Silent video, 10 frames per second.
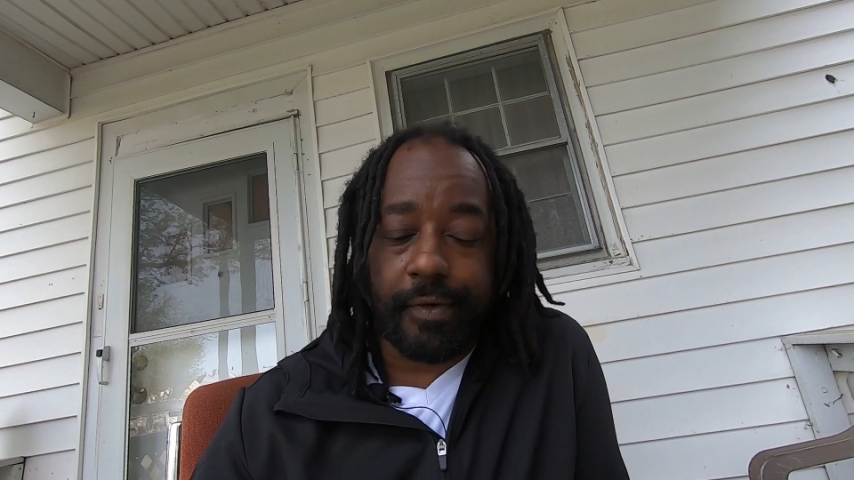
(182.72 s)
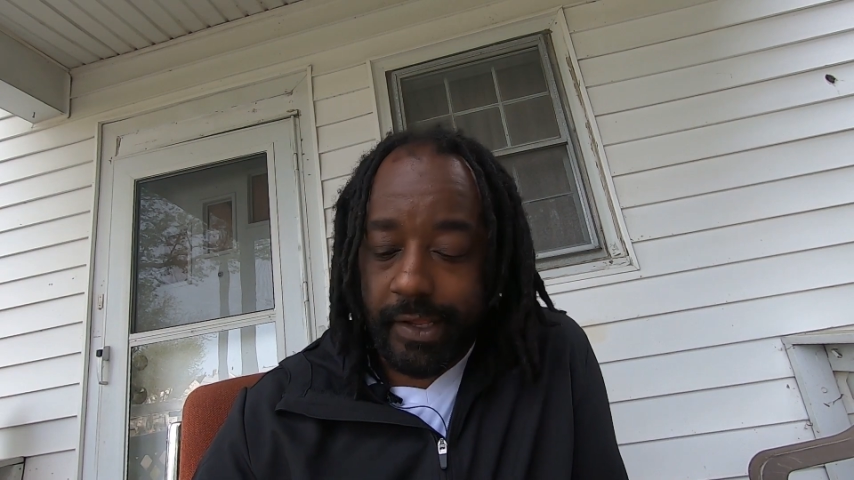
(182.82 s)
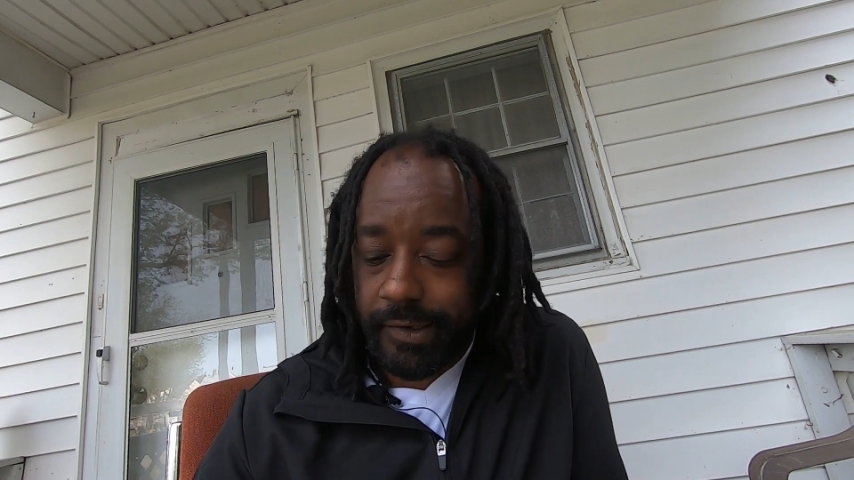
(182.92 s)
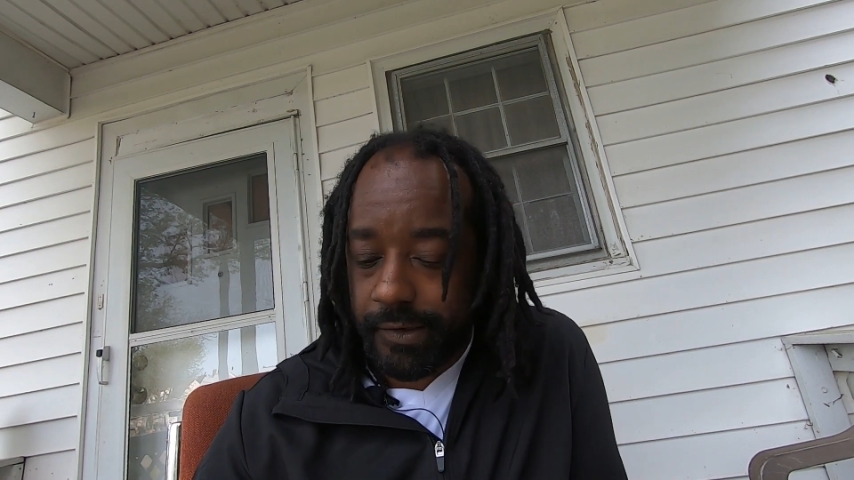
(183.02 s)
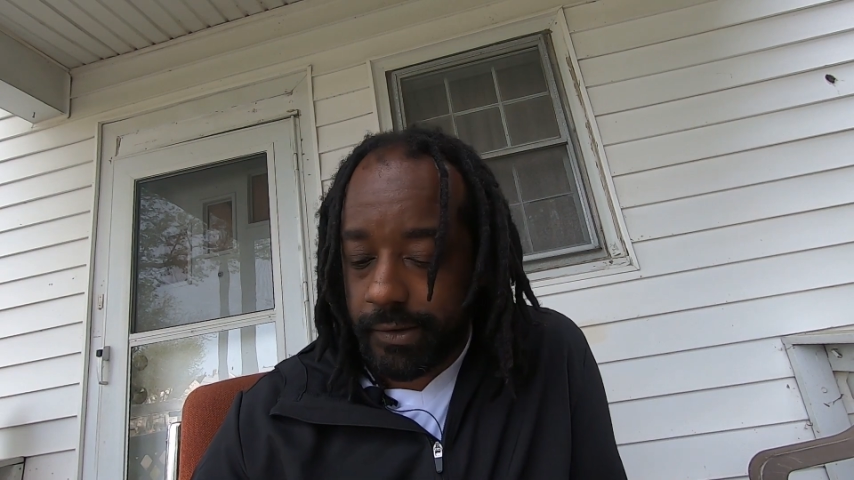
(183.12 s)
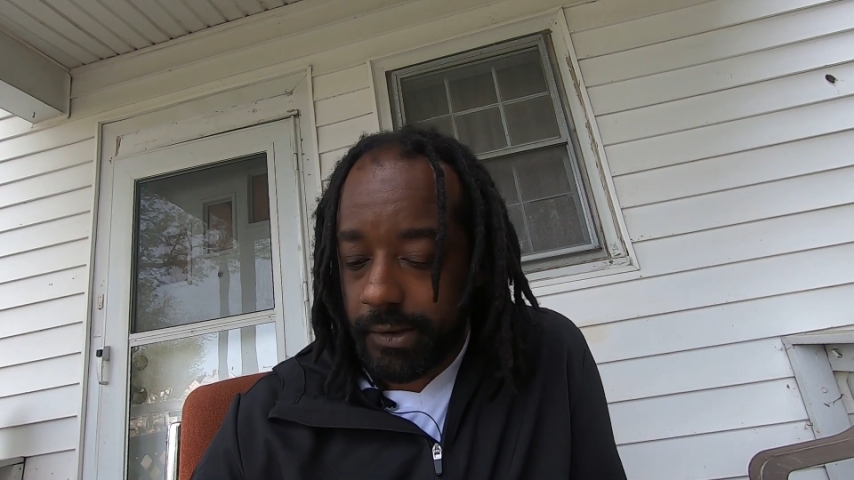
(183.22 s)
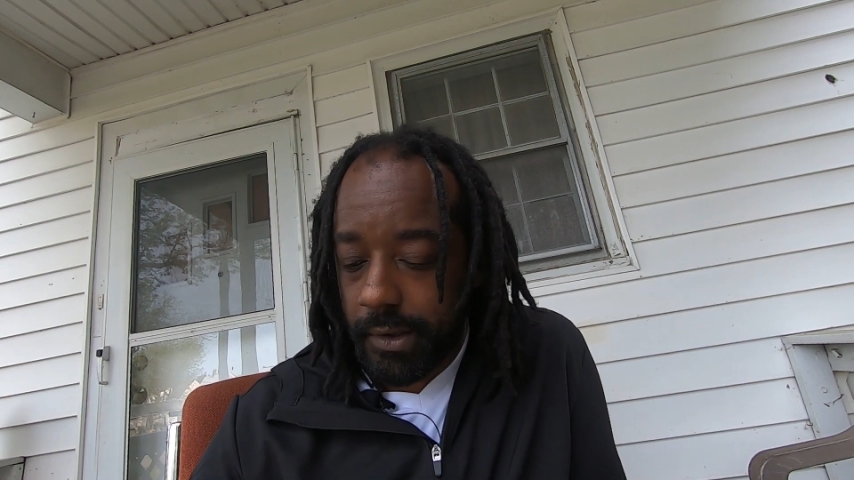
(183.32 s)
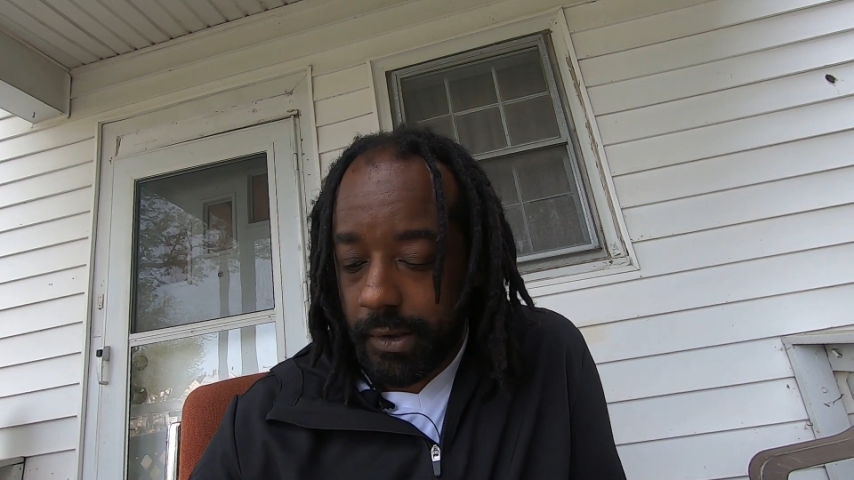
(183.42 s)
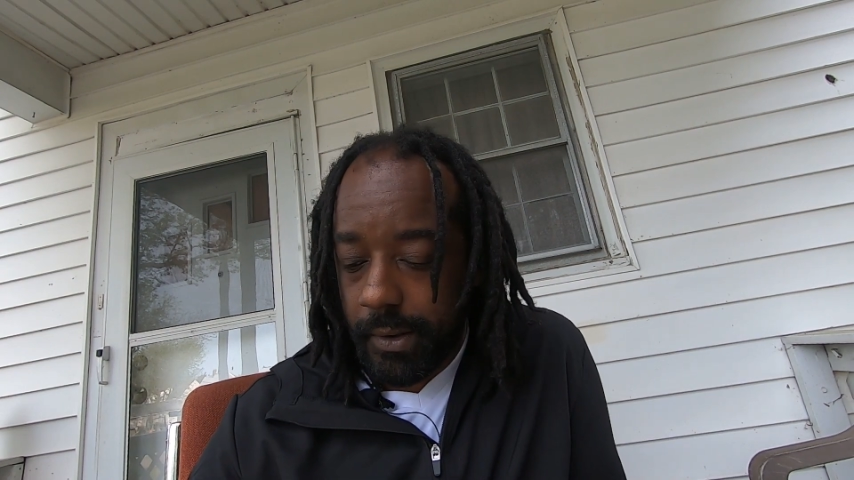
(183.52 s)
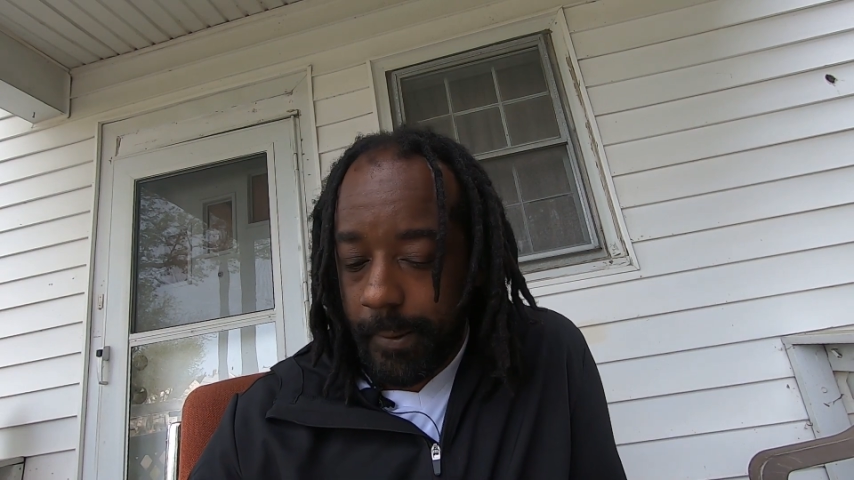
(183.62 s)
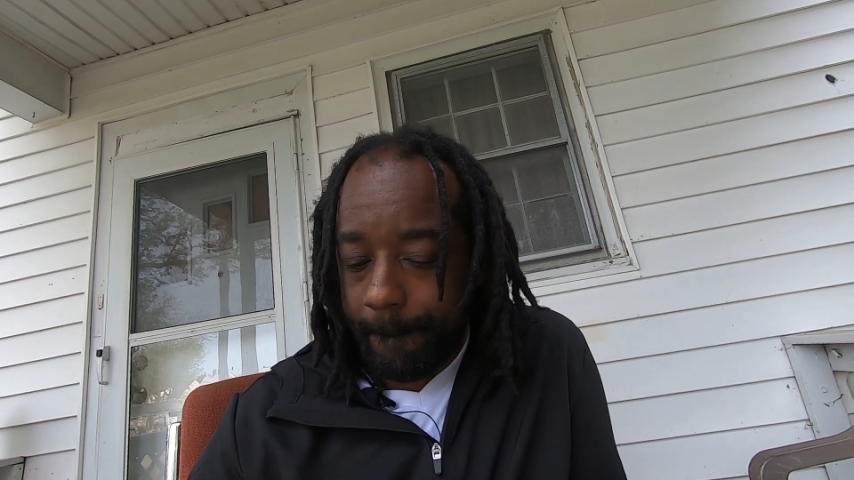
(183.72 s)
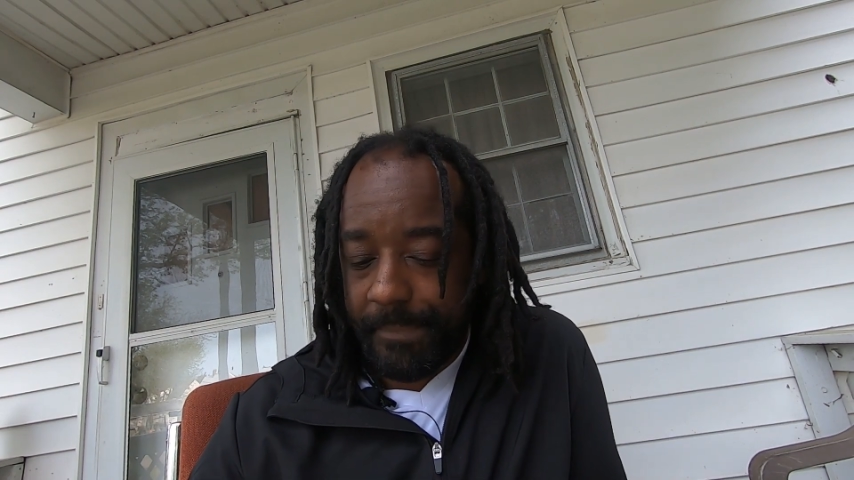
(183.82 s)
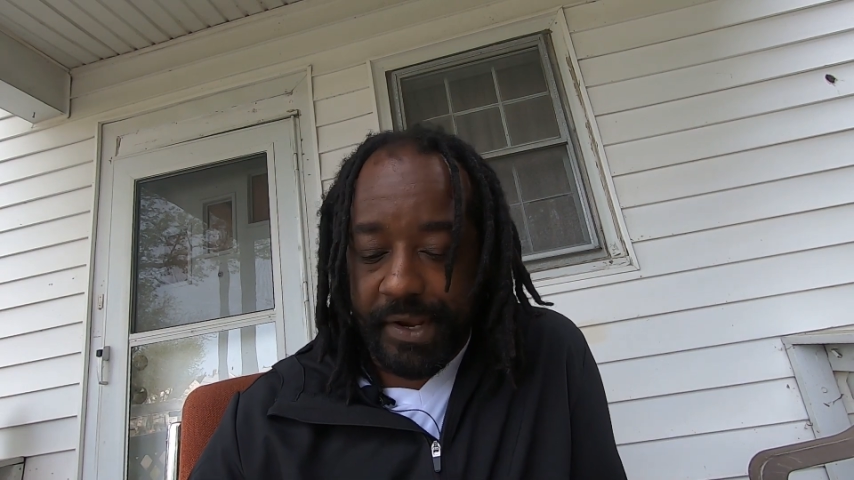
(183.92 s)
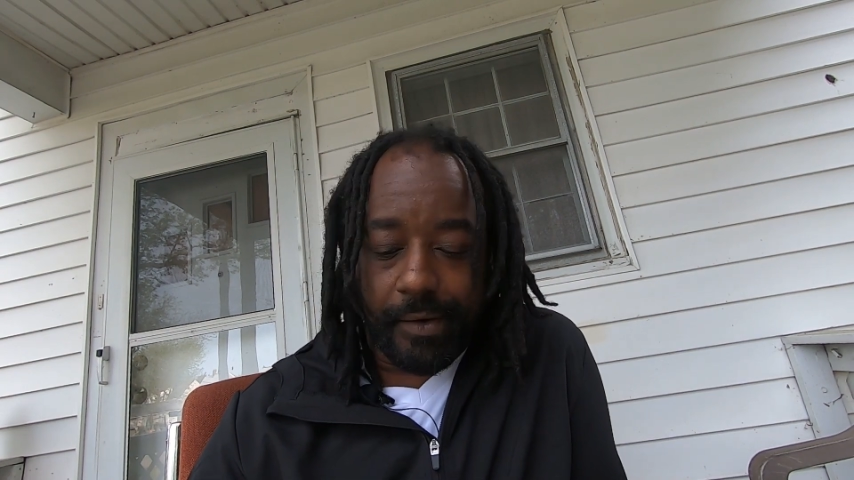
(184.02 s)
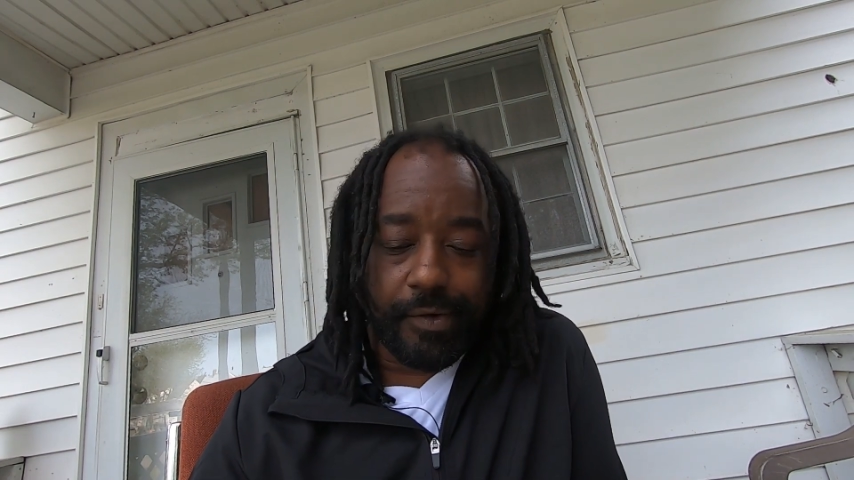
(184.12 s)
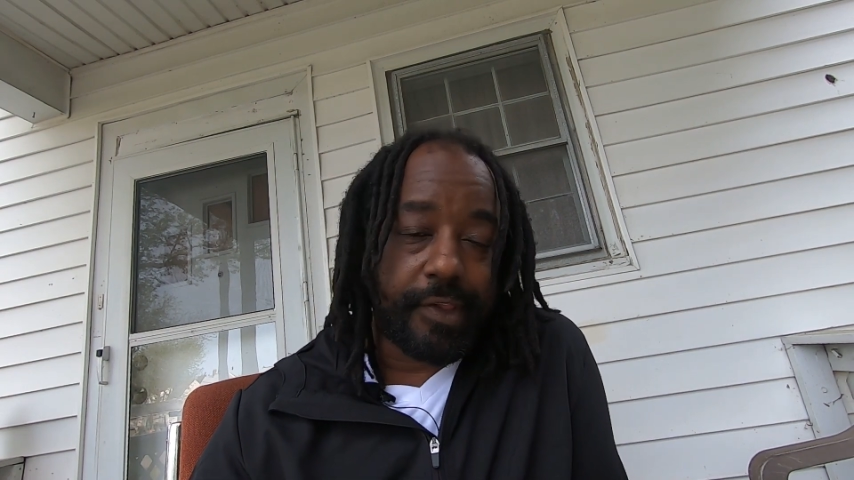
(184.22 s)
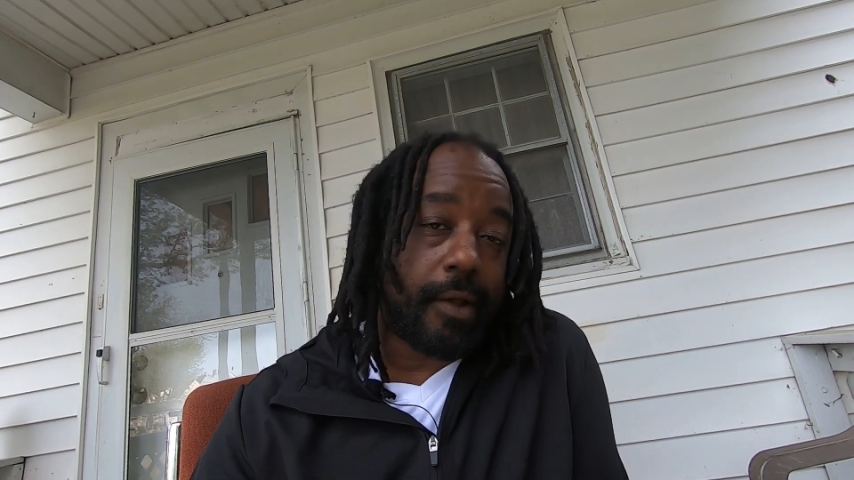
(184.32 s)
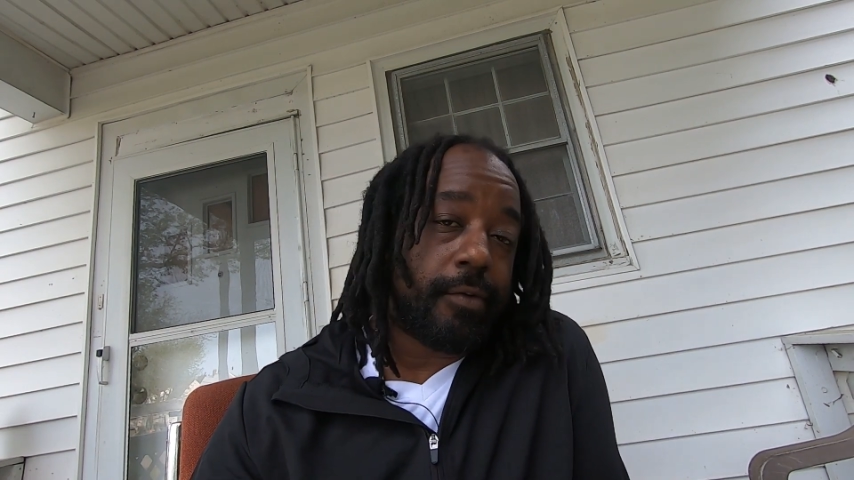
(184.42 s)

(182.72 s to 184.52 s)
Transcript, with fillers: advice, they never take